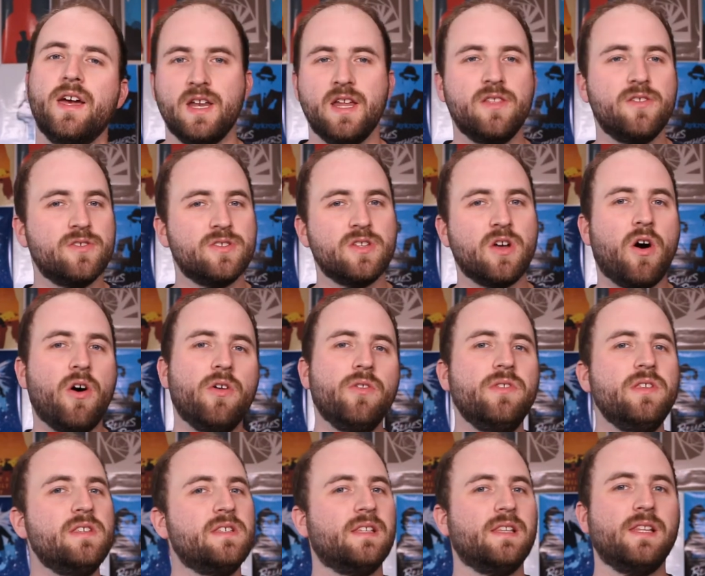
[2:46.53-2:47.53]
And there's all
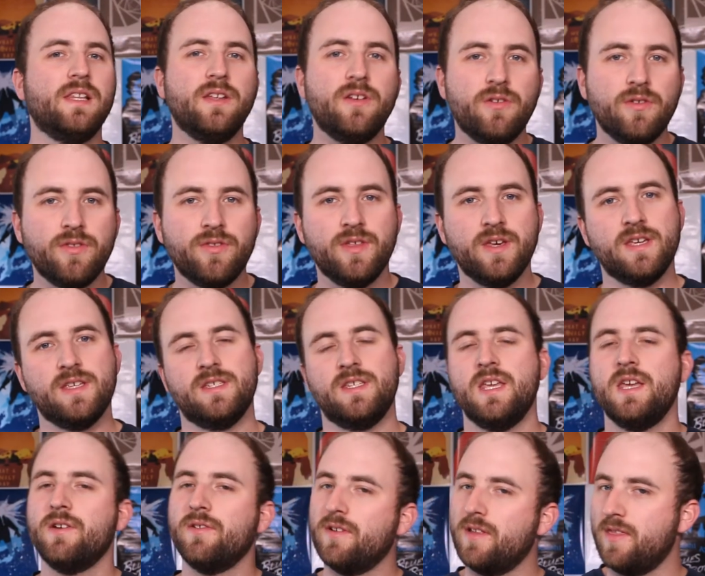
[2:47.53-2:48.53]
these little things
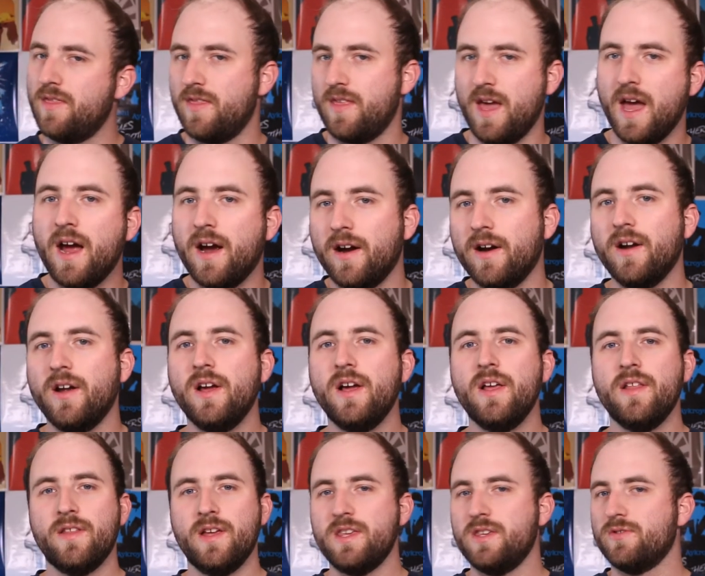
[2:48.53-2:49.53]
here and there
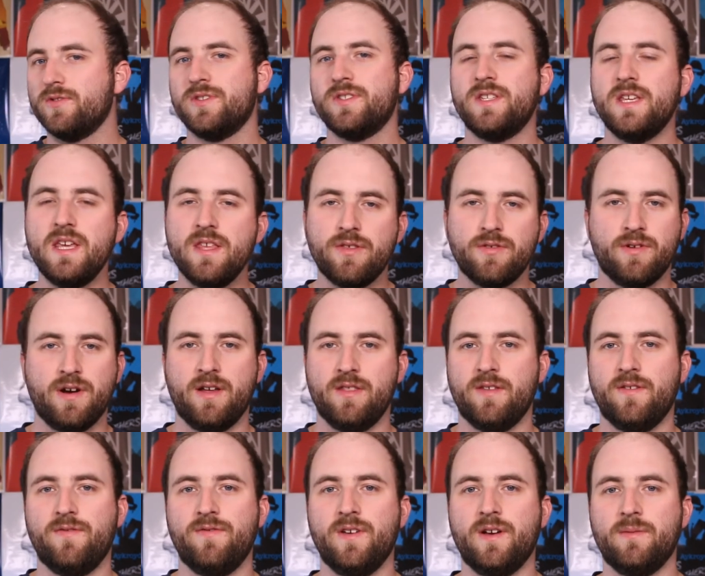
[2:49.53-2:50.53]
that you'll see
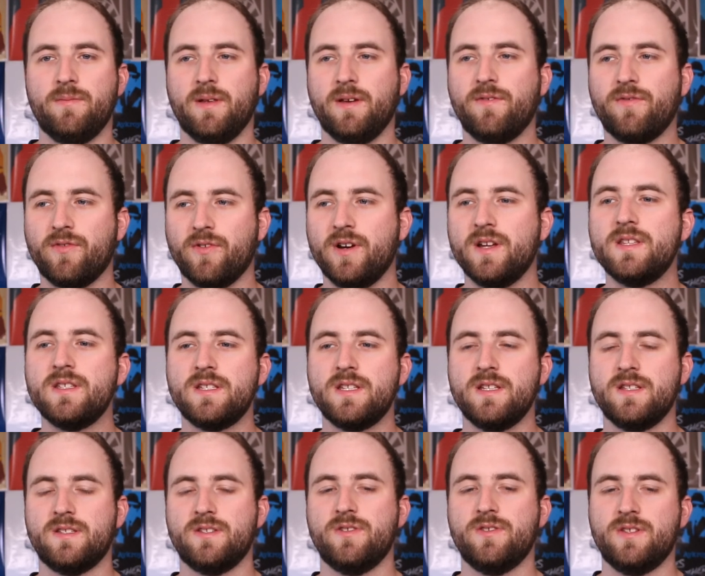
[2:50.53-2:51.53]
throughout the film. Like, for
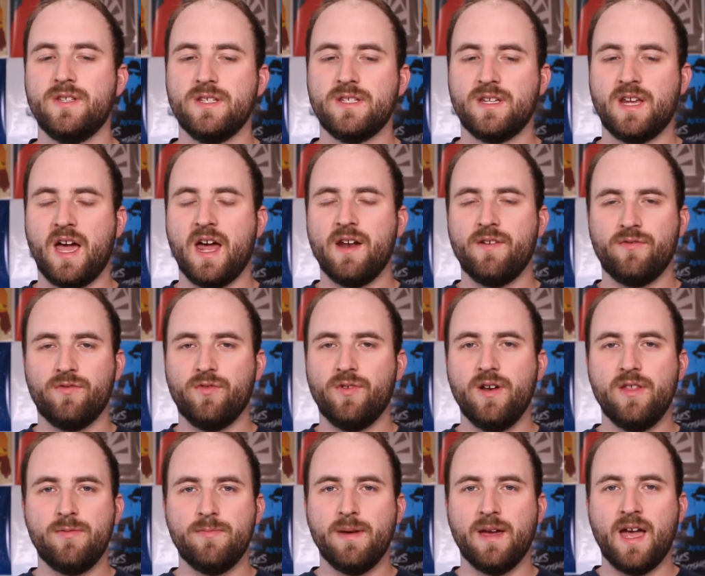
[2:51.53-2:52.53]
instance, there's this kind of
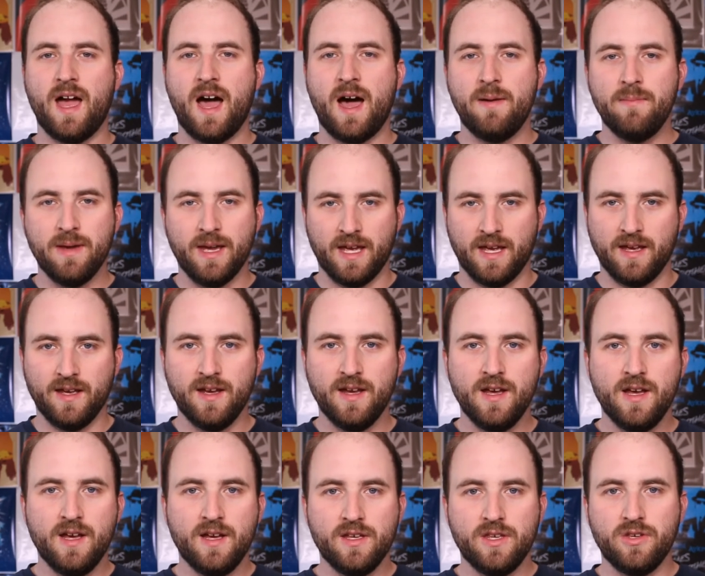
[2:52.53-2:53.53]
rhythmic humming
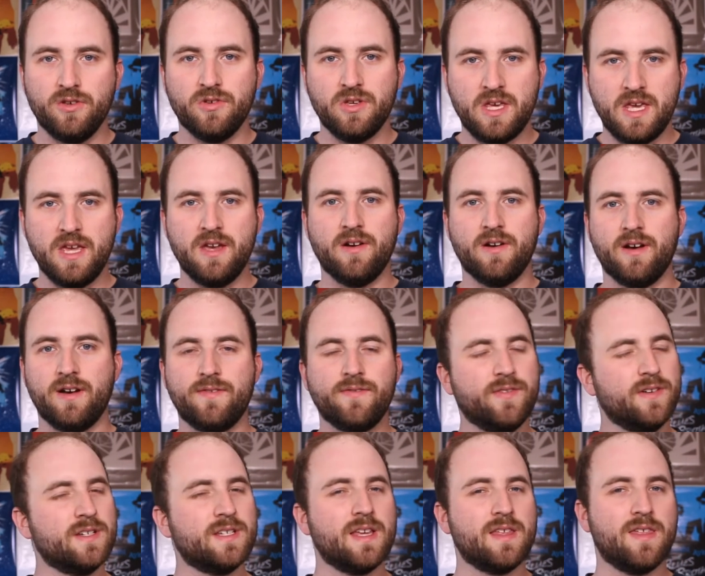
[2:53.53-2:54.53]
you'll hear, and at
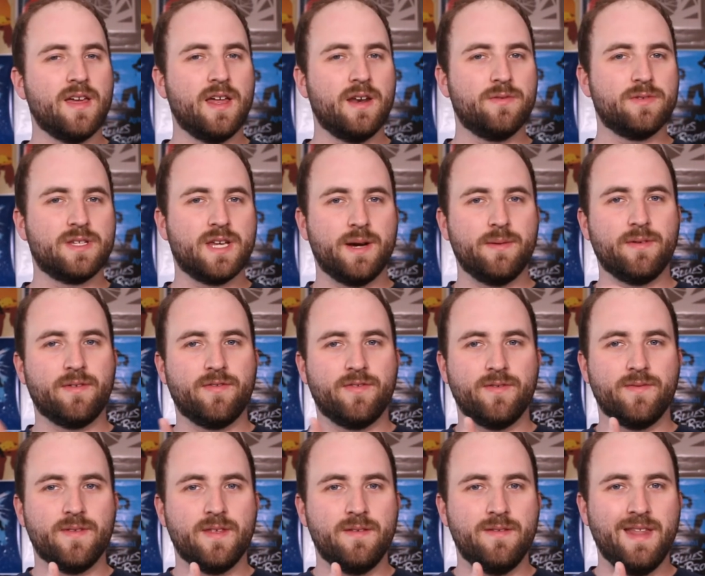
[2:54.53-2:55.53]
first I thought it was coming
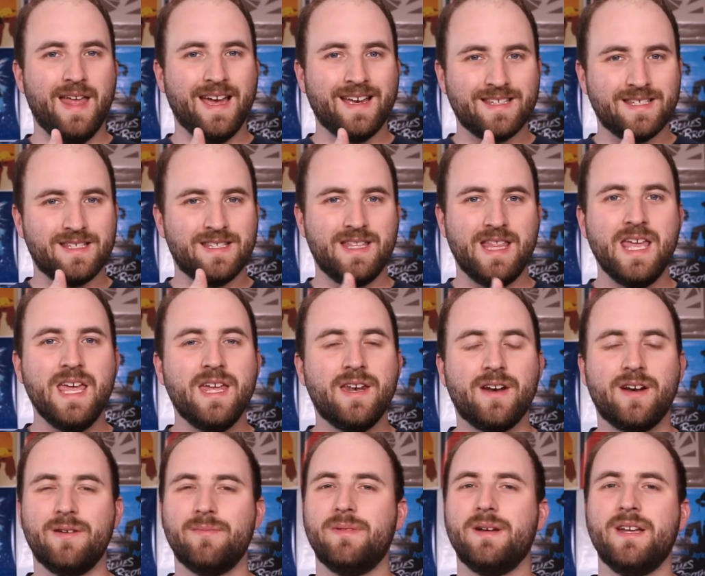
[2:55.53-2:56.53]
from the next
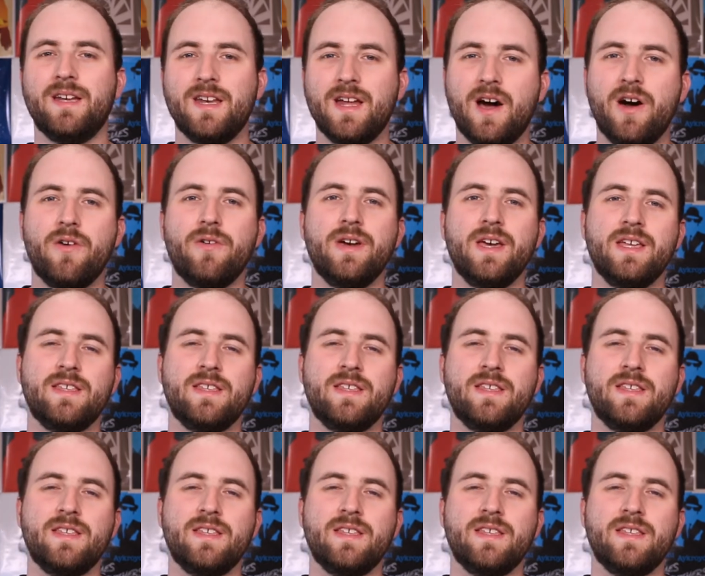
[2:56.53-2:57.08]
theater, but no,